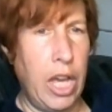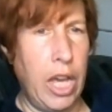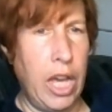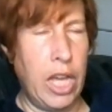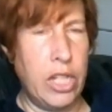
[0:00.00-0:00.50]

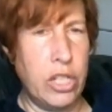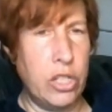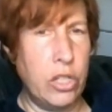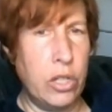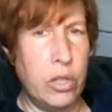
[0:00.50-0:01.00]
and
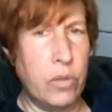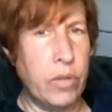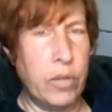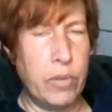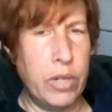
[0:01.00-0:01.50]

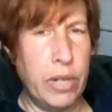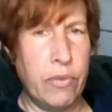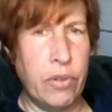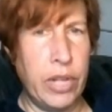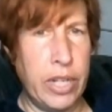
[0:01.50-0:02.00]
no, there were
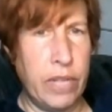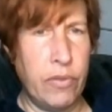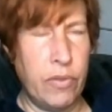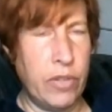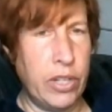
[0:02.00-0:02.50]
never any
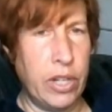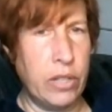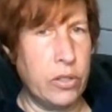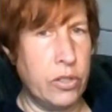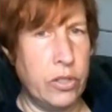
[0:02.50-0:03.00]
vivid
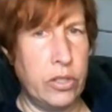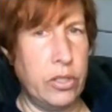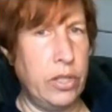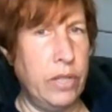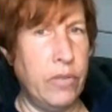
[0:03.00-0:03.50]

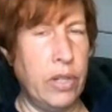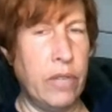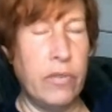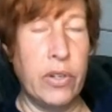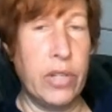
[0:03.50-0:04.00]
colors, even
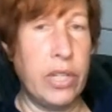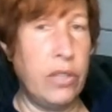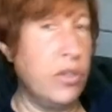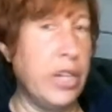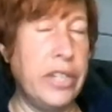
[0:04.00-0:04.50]
on very
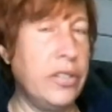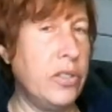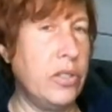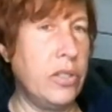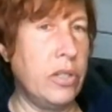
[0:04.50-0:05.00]
clear
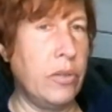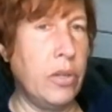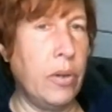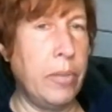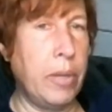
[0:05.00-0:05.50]
nights. So,
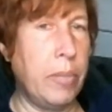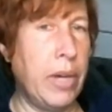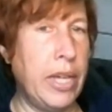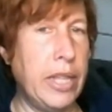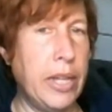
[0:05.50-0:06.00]
no, I'm not
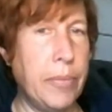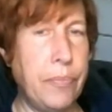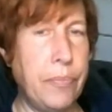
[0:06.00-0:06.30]
buying that.